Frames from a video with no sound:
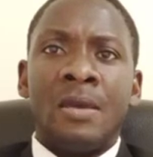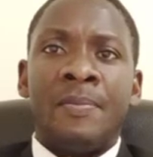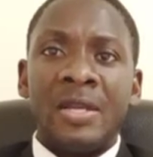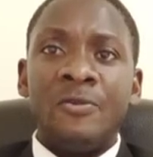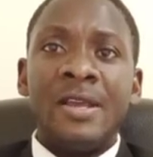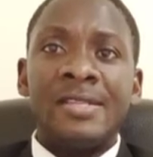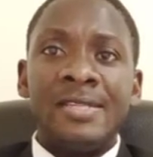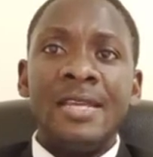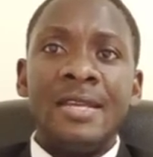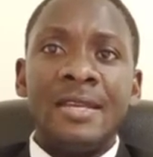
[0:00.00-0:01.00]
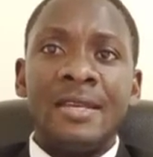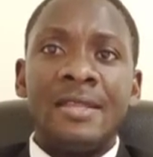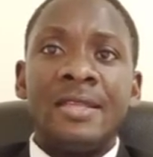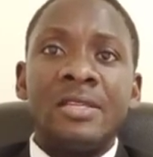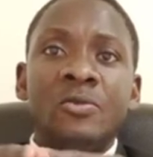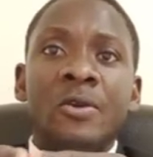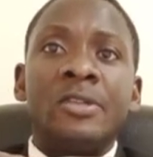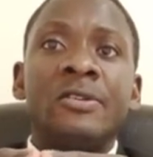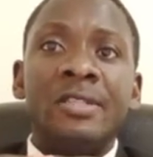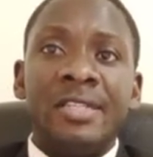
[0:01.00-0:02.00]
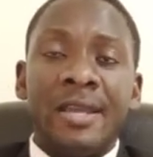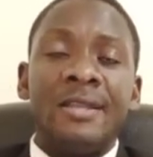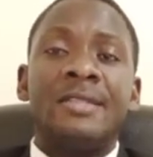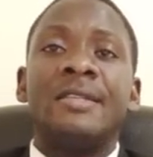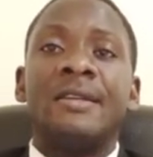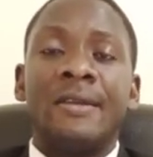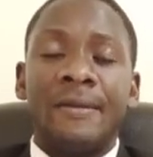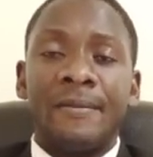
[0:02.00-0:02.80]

But we are seeing the situation changing.